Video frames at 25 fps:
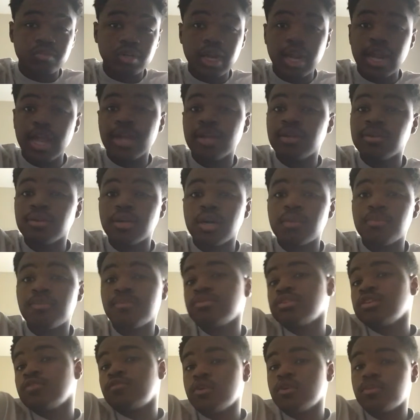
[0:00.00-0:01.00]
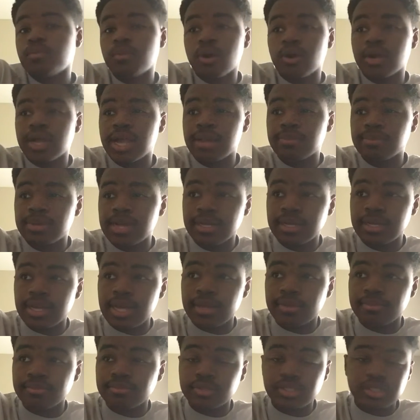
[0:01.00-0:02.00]
and the football game that
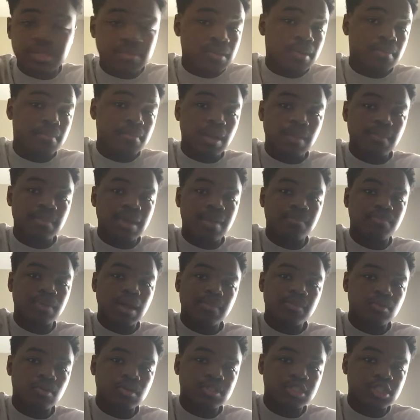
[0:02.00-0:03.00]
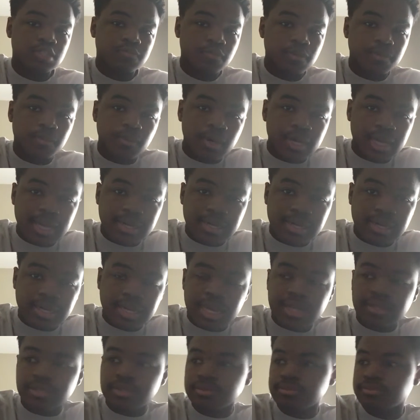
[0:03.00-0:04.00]
day. Because I'm probably going to the football game that
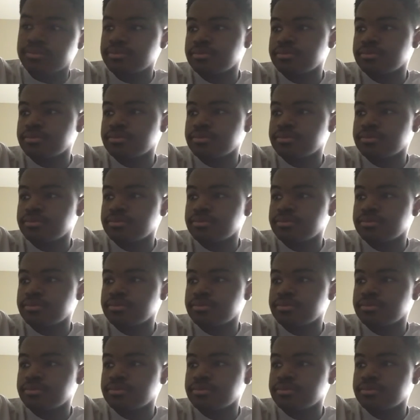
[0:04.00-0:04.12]
night.